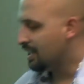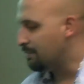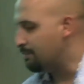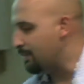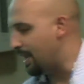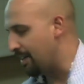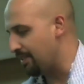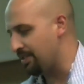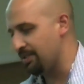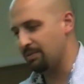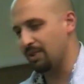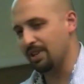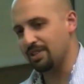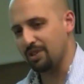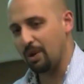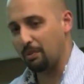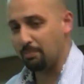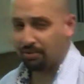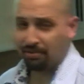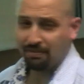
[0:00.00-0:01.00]
marathon runners
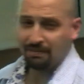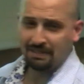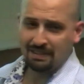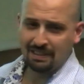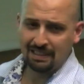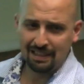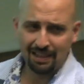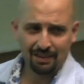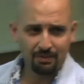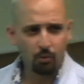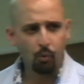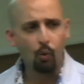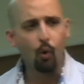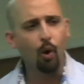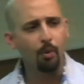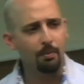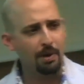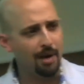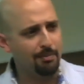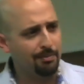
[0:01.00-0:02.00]
going,
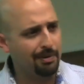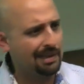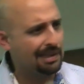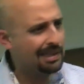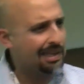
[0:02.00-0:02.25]
warm up,